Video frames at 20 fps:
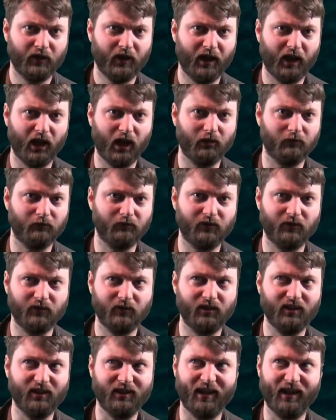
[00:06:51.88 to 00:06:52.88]
how
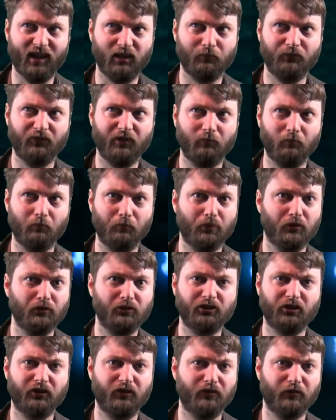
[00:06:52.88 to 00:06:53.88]
it helped them
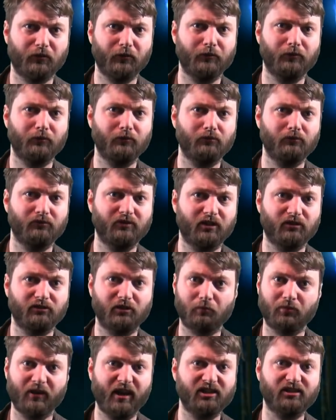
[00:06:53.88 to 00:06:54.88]
push through their
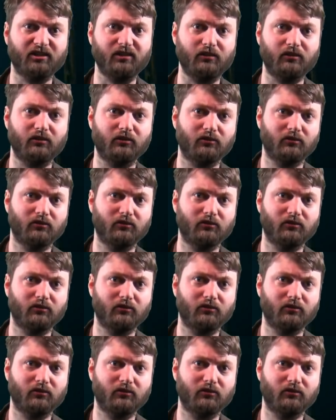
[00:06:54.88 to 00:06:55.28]
depression.